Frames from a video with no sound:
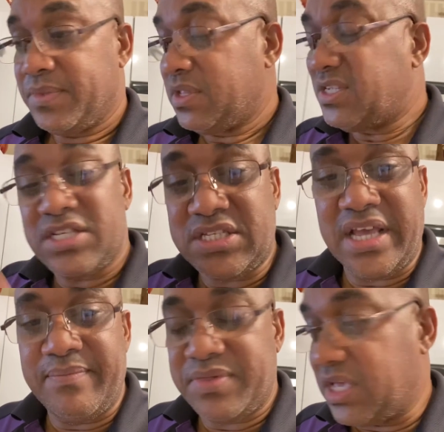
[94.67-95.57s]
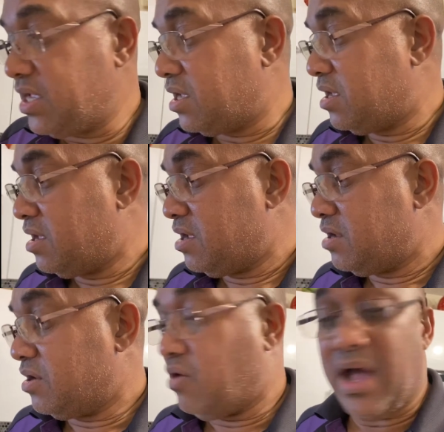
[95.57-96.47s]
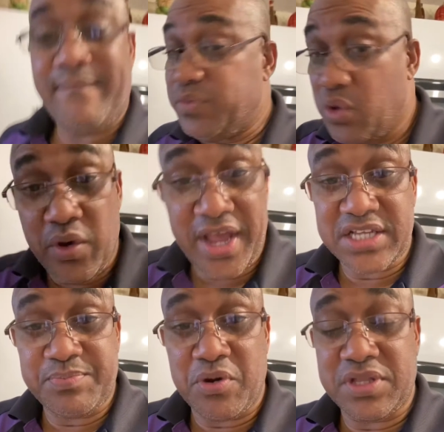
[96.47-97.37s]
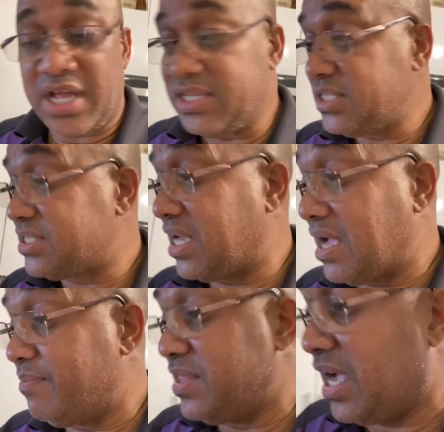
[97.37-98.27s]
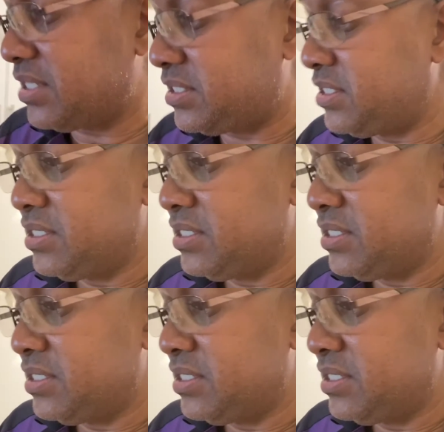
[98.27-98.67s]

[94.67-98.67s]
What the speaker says: It's the same thing. No, I'm no expert on this, and I'm not